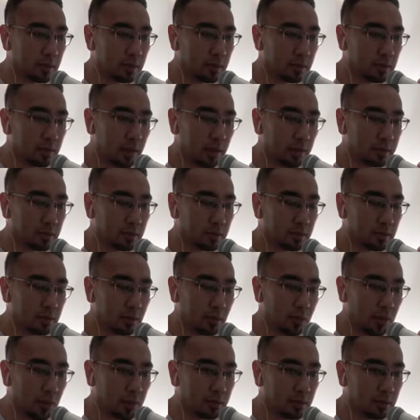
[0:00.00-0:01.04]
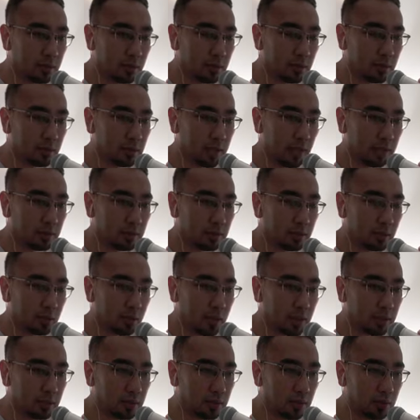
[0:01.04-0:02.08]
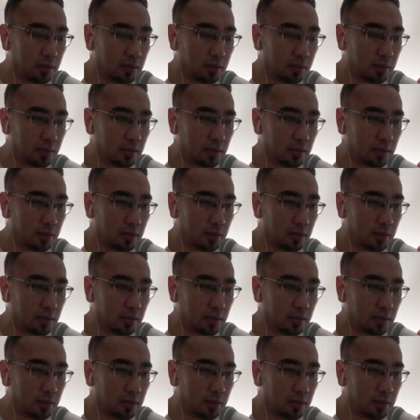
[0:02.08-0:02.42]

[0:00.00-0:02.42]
Test 1 2, test 1 2.